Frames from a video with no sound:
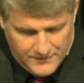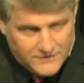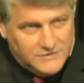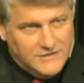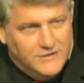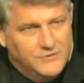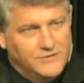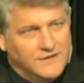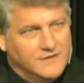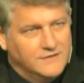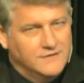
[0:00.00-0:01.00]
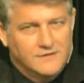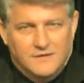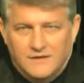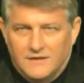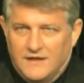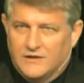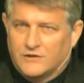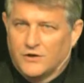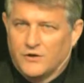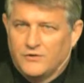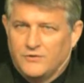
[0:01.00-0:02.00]
yielding,
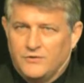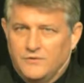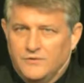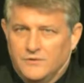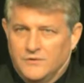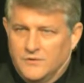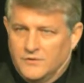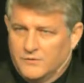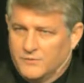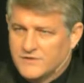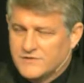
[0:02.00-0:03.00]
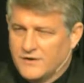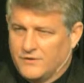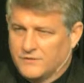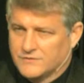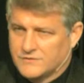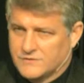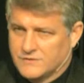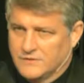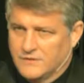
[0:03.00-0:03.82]
eternal results